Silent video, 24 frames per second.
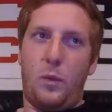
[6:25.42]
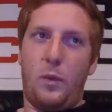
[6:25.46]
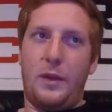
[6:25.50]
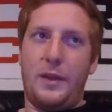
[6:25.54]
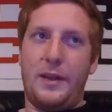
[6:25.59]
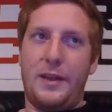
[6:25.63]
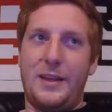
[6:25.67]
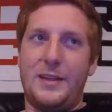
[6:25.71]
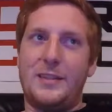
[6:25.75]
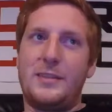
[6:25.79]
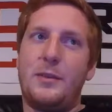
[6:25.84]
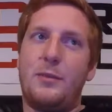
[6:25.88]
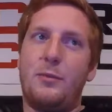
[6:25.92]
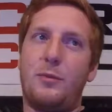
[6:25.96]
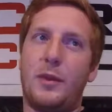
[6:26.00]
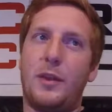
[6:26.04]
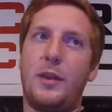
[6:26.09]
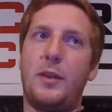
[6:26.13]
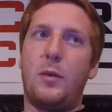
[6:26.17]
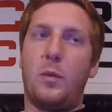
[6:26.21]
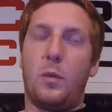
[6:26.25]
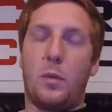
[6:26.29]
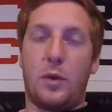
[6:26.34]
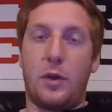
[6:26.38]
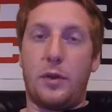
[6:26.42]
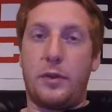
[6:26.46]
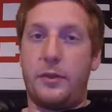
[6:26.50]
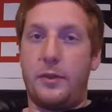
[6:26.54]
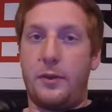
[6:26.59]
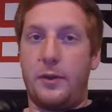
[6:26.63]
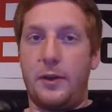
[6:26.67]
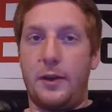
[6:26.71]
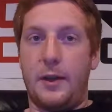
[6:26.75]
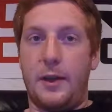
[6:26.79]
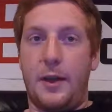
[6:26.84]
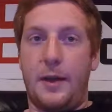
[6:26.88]
is it really worth it
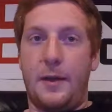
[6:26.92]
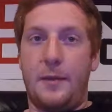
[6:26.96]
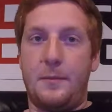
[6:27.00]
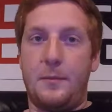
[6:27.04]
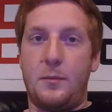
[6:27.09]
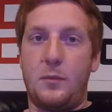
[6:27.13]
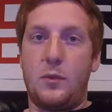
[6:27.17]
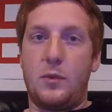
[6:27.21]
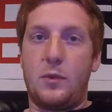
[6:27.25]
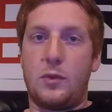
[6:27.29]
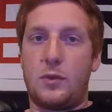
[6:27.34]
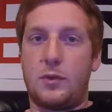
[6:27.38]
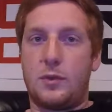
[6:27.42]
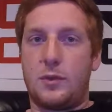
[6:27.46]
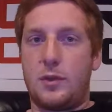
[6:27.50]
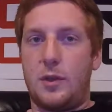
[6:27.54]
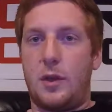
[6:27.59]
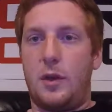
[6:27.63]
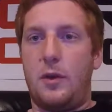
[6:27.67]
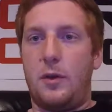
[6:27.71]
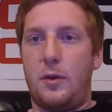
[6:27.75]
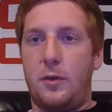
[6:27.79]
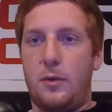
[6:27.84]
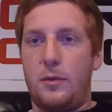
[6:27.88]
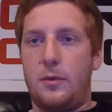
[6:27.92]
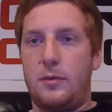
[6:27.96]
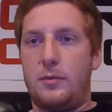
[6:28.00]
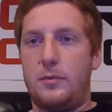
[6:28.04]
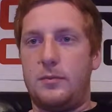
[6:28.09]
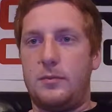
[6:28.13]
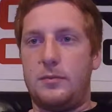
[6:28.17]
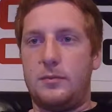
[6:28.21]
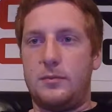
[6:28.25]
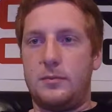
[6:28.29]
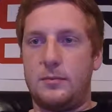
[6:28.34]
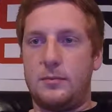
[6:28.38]
or not? So
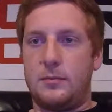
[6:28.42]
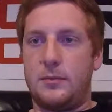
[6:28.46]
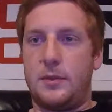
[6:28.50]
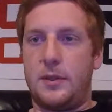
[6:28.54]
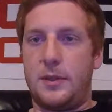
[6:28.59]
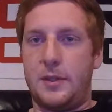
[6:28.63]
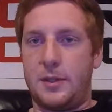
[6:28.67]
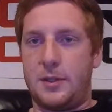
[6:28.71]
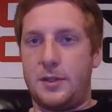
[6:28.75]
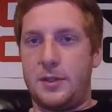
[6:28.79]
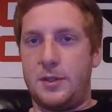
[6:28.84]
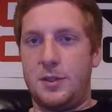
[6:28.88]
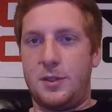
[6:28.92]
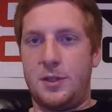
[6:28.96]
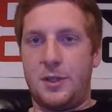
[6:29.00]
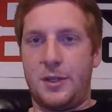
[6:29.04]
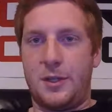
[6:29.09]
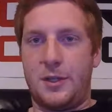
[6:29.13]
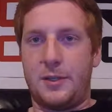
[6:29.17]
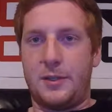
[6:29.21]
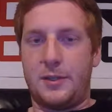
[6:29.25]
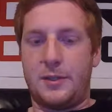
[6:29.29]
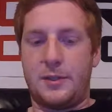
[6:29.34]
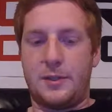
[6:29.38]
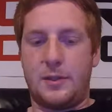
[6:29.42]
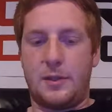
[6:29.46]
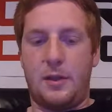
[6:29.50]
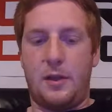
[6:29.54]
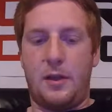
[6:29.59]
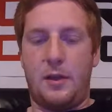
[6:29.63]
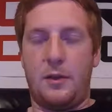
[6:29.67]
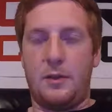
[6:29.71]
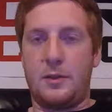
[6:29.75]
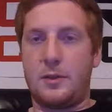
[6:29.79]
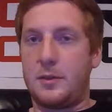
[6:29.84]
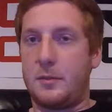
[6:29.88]
this is just
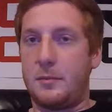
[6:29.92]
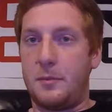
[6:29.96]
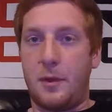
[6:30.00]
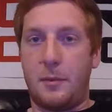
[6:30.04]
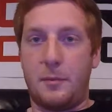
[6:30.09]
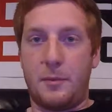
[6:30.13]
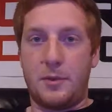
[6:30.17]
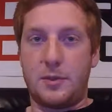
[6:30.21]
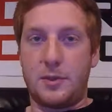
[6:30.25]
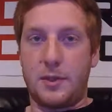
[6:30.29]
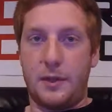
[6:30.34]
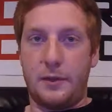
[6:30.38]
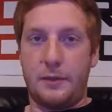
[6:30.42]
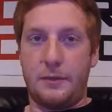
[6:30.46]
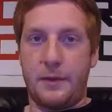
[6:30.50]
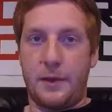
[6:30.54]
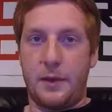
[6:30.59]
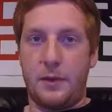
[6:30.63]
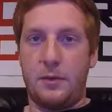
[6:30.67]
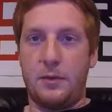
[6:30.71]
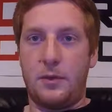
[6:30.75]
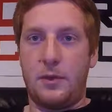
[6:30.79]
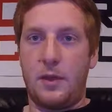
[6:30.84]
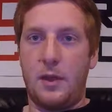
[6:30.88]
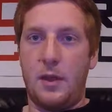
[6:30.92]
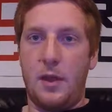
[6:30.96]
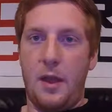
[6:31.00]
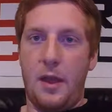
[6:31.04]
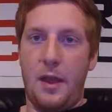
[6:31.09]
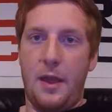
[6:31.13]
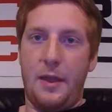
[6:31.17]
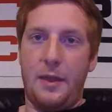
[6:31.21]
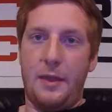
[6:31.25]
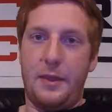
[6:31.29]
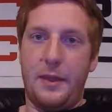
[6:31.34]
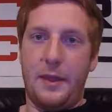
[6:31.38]
some numbers I found.
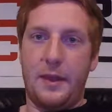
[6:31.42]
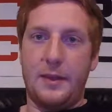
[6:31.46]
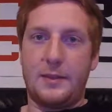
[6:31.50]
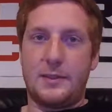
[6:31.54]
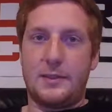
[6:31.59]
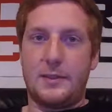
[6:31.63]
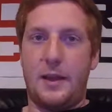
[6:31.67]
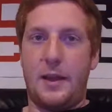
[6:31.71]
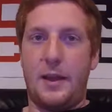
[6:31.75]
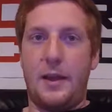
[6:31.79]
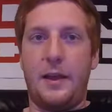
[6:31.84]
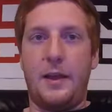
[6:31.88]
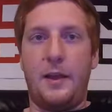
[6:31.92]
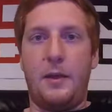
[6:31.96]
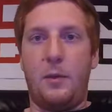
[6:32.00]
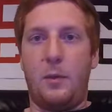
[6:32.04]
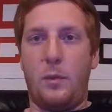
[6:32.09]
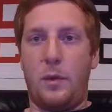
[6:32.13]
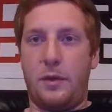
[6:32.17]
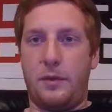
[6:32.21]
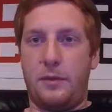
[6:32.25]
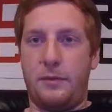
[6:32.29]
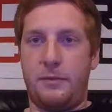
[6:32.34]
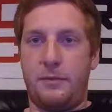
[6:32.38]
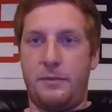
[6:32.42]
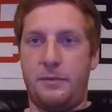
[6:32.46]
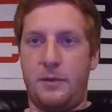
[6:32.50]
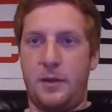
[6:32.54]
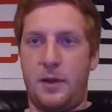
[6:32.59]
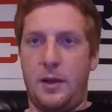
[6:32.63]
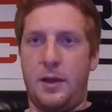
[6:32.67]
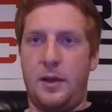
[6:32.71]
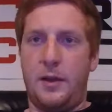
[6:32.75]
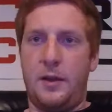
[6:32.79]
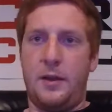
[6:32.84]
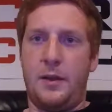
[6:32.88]
The SI with
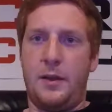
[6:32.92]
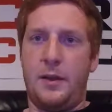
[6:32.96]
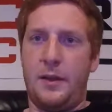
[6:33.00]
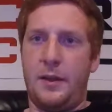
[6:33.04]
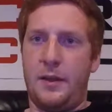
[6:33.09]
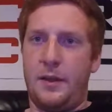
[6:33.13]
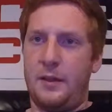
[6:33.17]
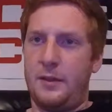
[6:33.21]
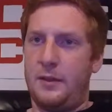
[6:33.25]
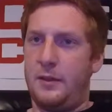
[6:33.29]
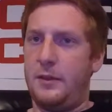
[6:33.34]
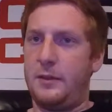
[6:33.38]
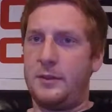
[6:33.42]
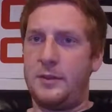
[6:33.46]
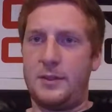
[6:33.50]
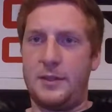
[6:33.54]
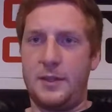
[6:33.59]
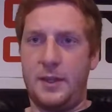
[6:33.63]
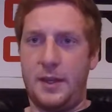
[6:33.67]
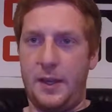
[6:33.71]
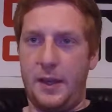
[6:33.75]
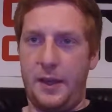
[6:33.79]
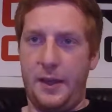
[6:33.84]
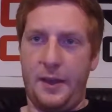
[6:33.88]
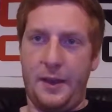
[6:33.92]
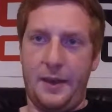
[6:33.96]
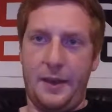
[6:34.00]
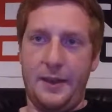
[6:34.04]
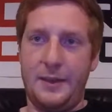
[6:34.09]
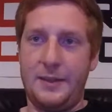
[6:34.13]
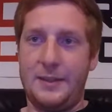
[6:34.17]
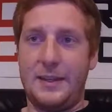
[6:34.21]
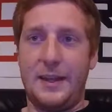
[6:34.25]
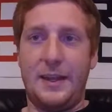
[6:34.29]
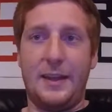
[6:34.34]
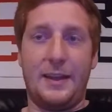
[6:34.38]
let's see, an
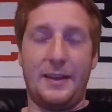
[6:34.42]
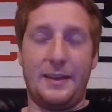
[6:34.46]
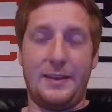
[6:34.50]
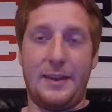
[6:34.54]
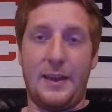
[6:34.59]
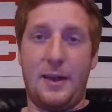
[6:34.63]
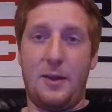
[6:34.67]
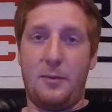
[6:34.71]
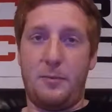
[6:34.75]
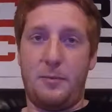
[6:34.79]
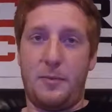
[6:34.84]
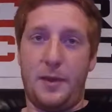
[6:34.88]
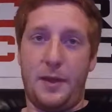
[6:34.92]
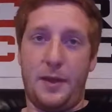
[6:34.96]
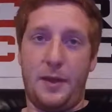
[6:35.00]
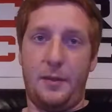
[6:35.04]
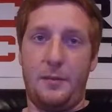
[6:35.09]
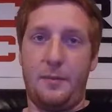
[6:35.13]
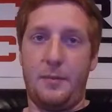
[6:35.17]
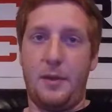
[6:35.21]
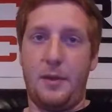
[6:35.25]
intake and downpipe